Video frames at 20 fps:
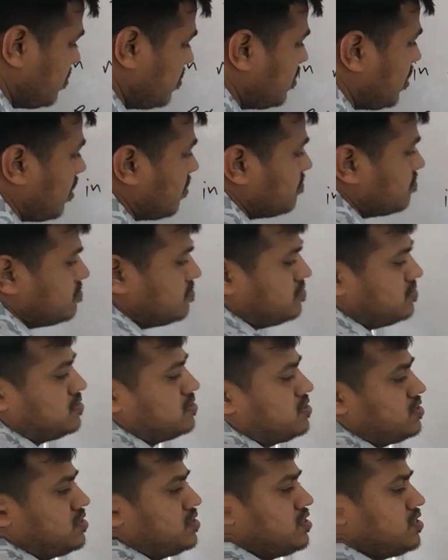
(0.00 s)
term.
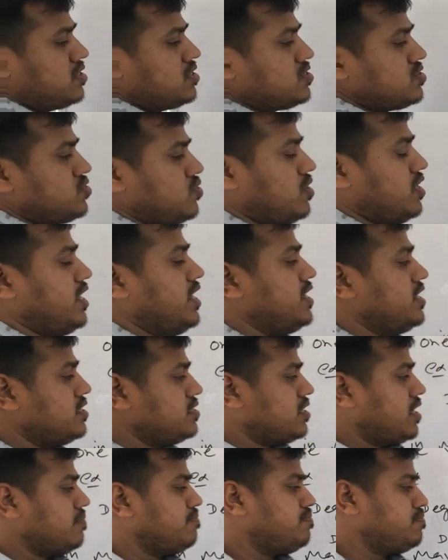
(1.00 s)
So
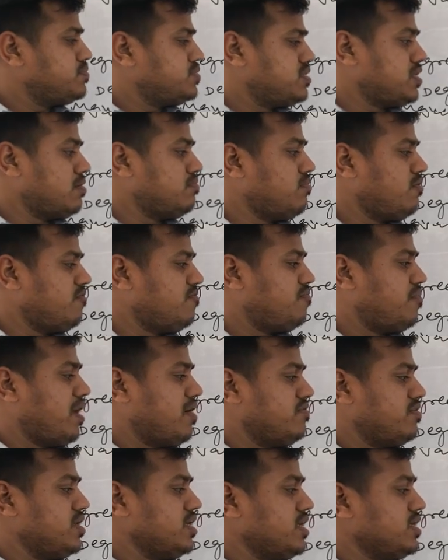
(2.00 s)
here the sum of
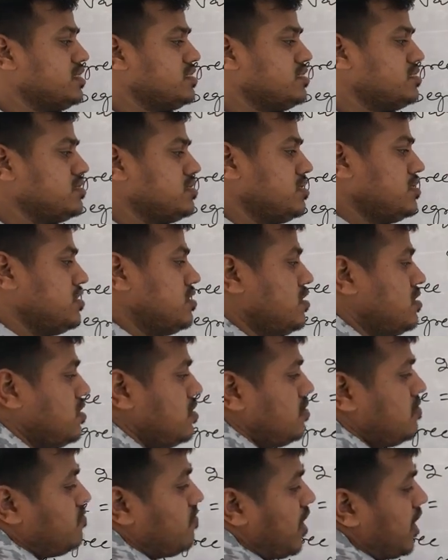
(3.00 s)
power is
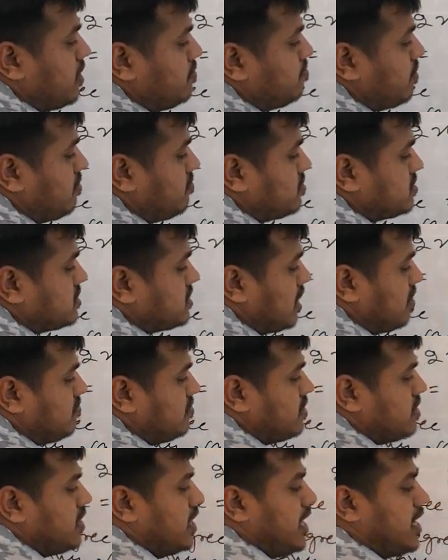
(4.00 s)
y power
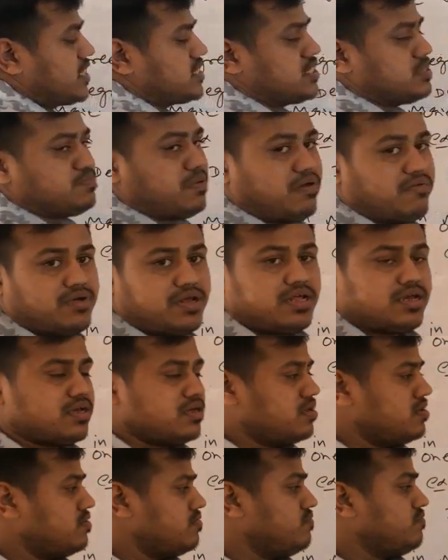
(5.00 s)
7, x power
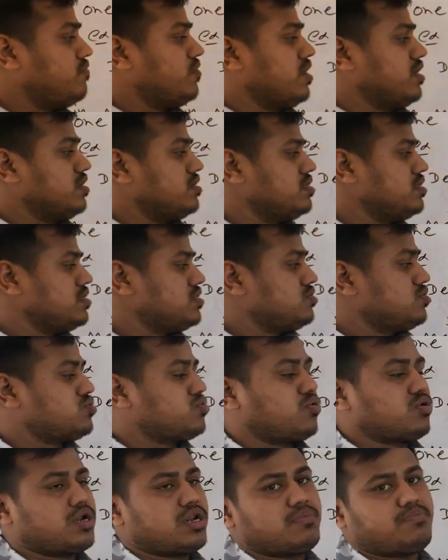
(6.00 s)
1. The
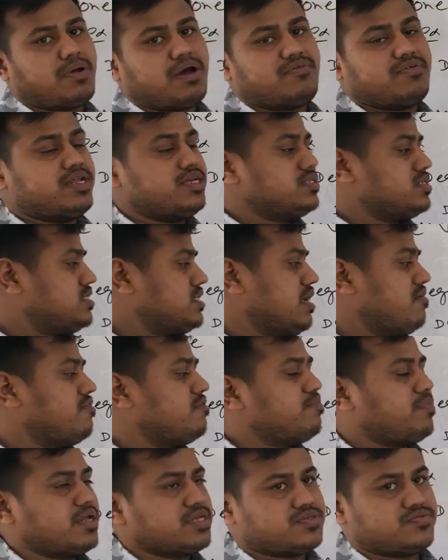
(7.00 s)
total power is
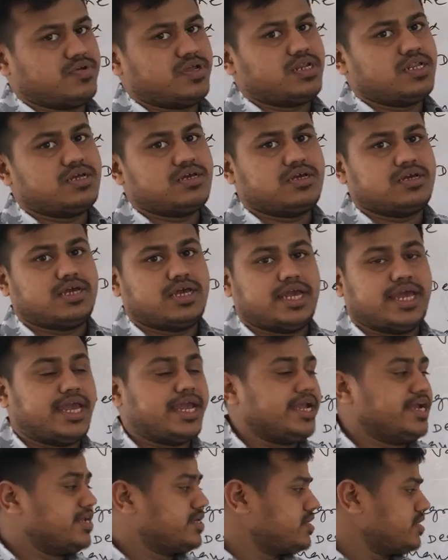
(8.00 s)
7 plus 1,
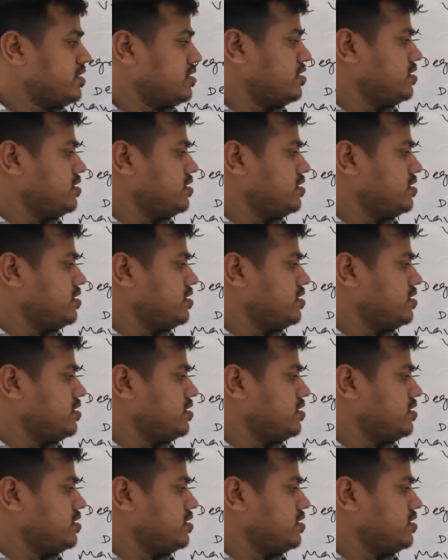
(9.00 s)
8.